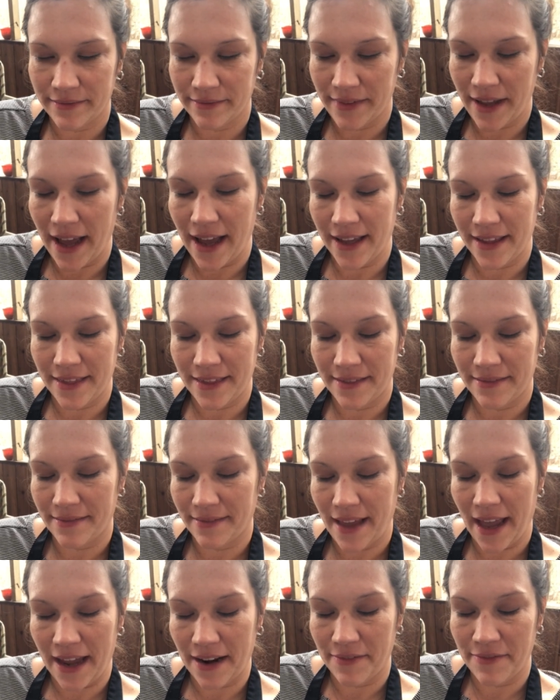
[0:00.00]
I
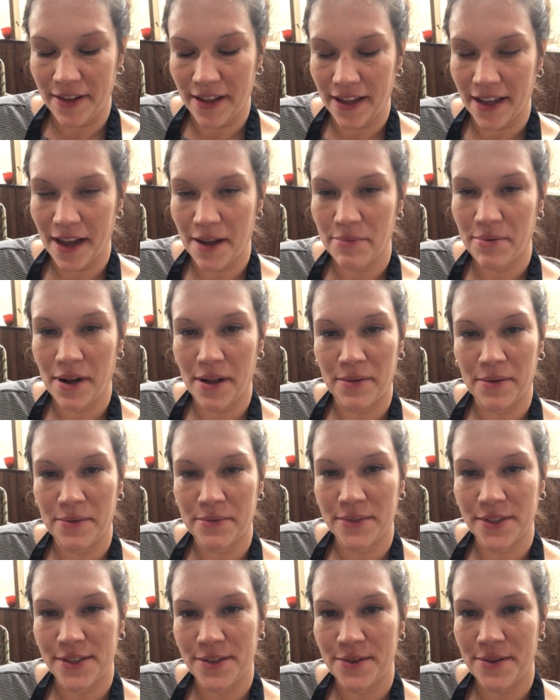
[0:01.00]
had a feeling I probably
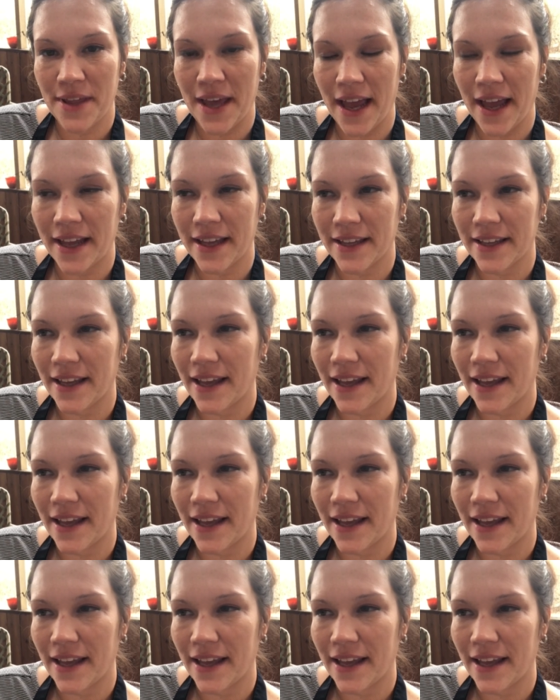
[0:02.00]
would do that,